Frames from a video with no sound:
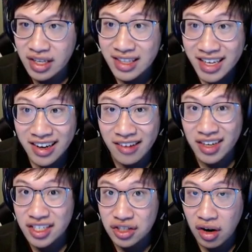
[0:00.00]
Lina,
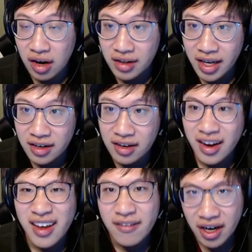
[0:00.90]
very strong laner,
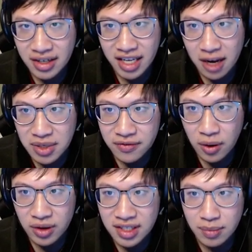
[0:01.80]
very damage
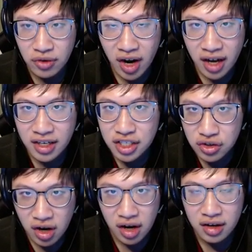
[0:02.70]
focused. Mirana,
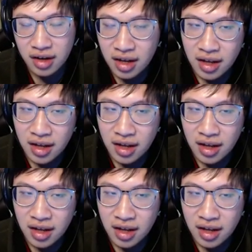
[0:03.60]
strong.